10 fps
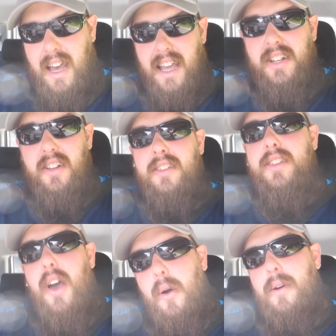I should
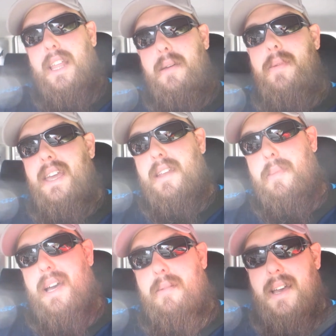totally be in a
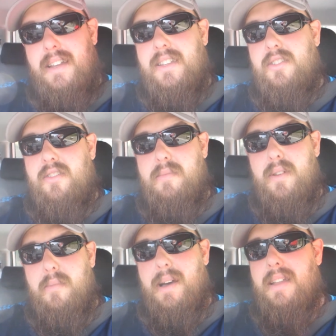Bad Manners
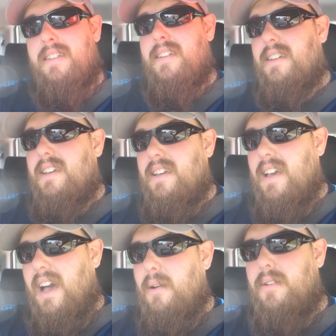tribute band.
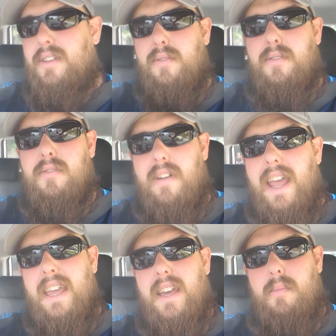I would do
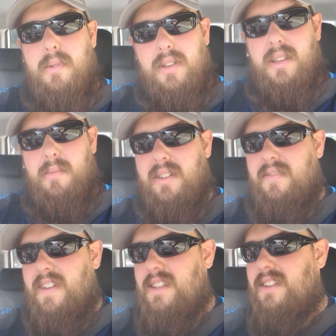great at Buster
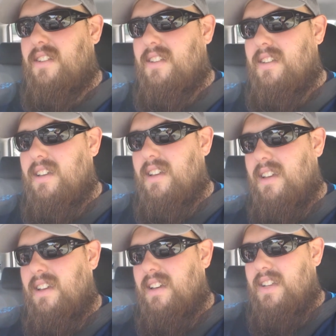Blood Vessel.
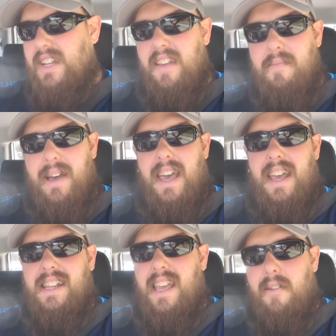Shave my
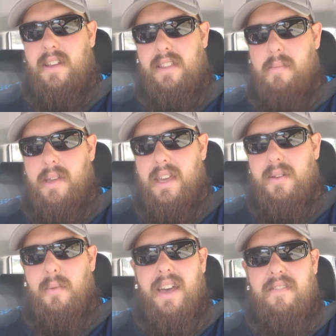head, get rid of the
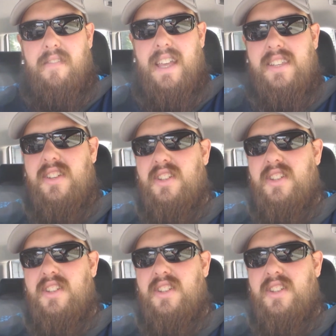beard, wear vest,